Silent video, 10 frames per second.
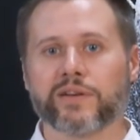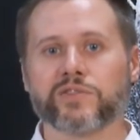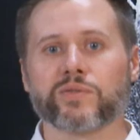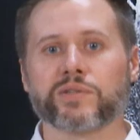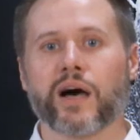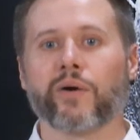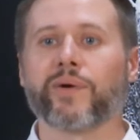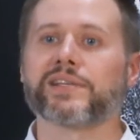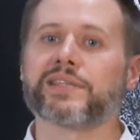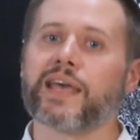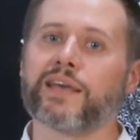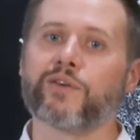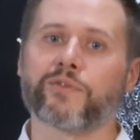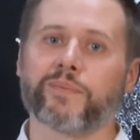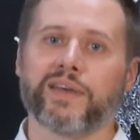So as always, thank you
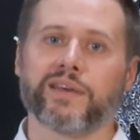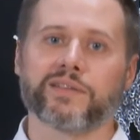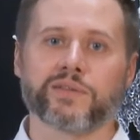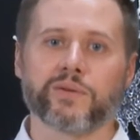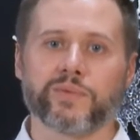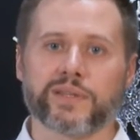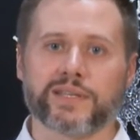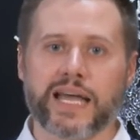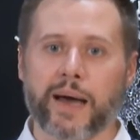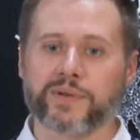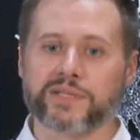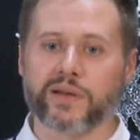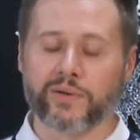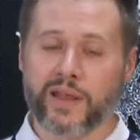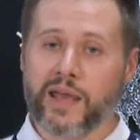for being in tune with this
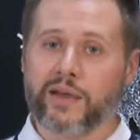episode.